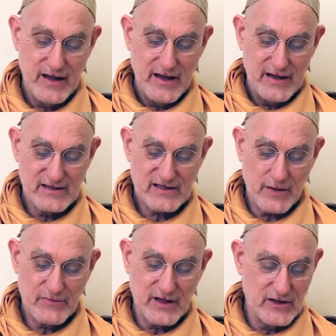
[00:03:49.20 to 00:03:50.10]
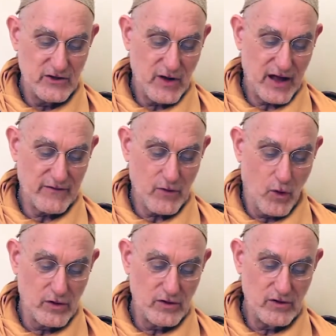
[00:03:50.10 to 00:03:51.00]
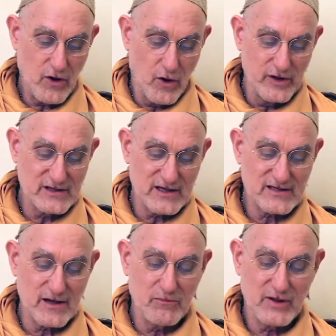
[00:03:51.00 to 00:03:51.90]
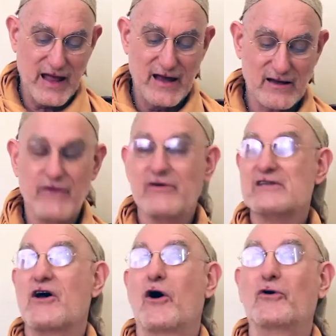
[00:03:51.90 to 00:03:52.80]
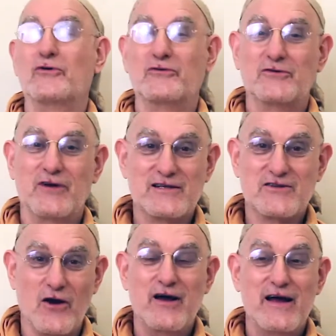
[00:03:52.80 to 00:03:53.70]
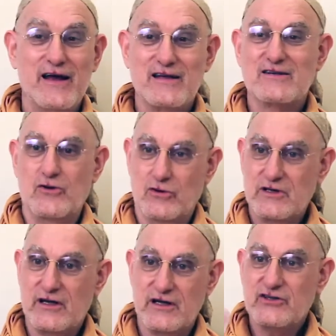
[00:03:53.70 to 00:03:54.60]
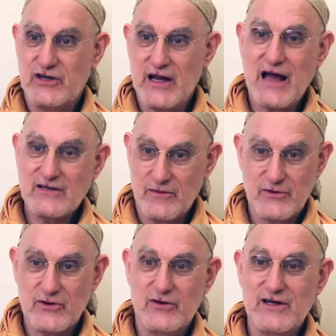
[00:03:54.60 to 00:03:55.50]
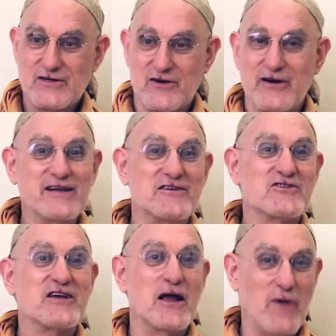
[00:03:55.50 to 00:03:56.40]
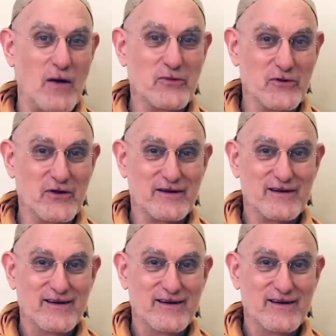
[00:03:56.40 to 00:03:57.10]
Is something you have ordered, or is it some plan of his own? Right? So is Kunti, did she ask him to do this, or he just came up with it?